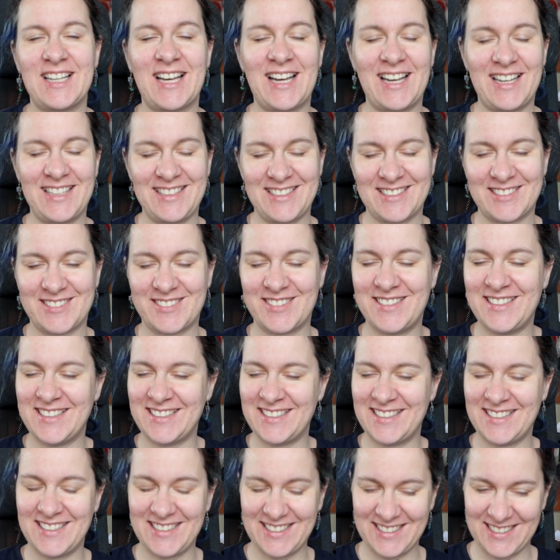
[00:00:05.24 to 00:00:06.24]
I know.
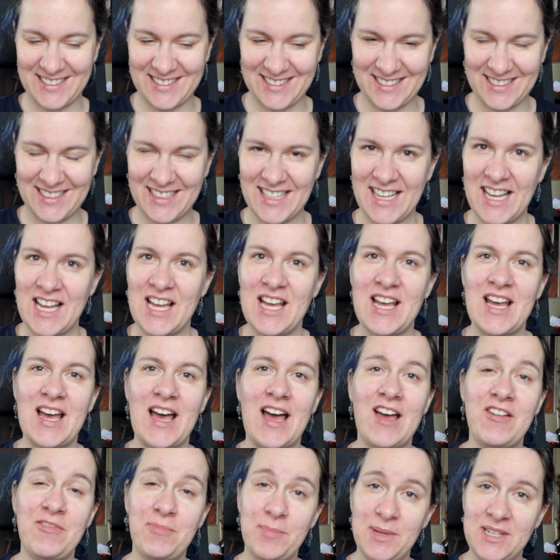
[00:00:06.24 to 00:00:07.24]

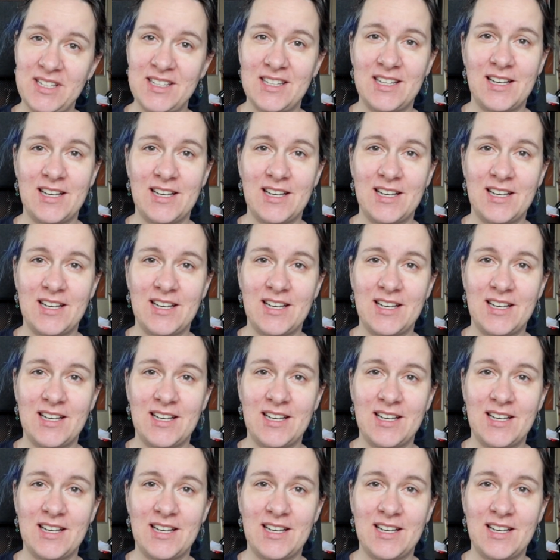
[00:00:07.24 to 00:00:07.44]
I've been